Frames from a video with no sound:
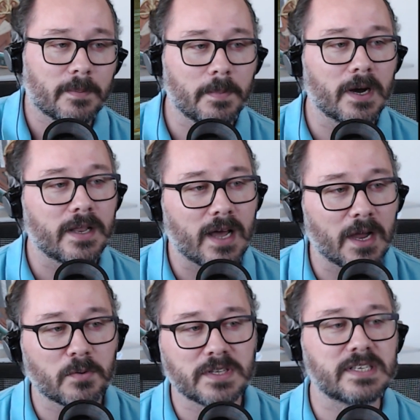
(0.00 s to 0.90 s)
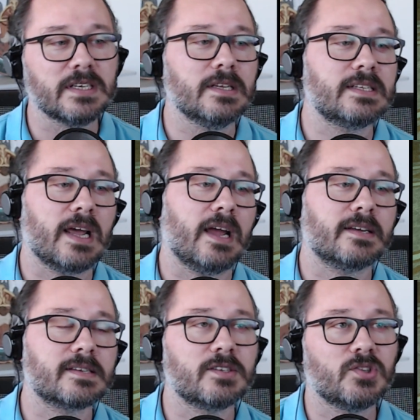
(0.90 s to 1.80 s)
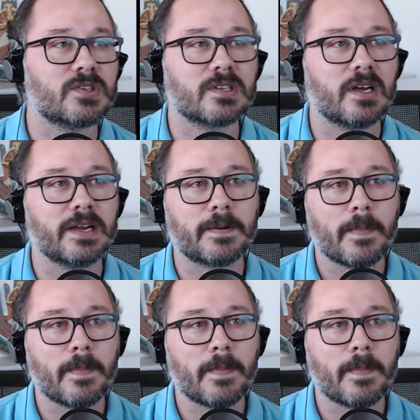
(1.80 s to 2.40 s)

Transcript: but I would see tanks just like